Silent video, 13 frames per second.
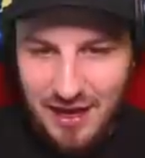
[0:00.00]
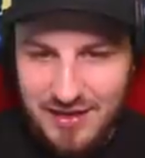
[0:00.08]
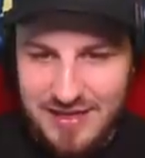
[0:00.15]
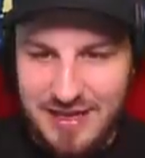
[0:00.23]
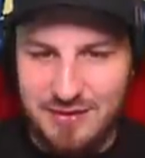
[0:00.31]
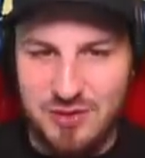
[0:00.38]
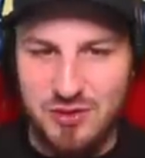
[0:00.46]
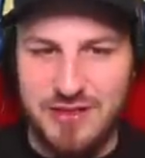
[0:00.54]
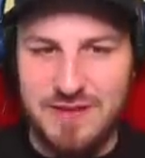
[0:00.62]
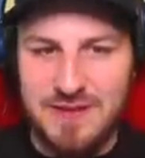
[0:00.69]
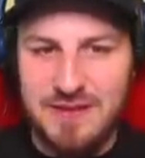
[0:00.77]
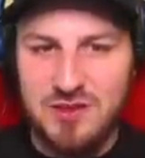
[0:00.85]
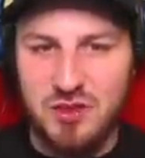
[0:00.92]
on the count of
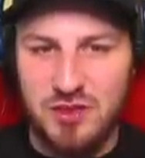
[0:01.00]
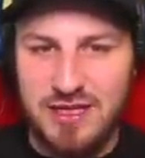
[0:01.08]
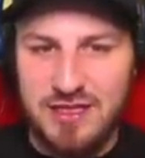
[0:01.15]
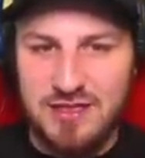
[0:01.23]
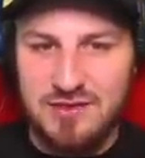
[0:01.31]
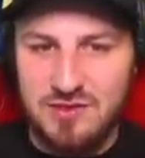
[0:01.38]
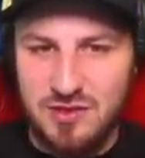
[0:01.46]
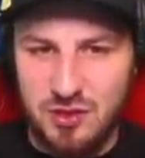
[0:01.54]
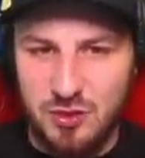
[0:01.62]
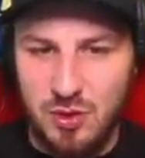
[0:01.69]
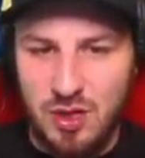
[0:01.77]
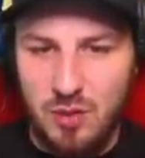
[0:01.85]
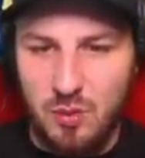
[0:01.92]
three. 3,
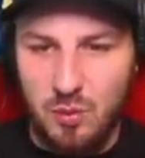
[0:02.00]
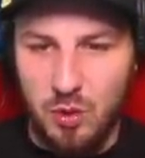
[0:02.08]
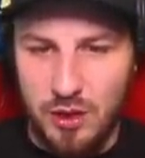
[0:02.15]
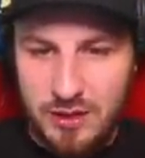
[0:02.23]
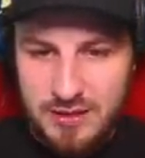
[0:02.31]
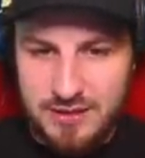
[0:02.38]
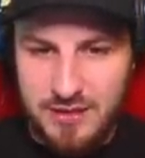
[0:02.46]
2, 1,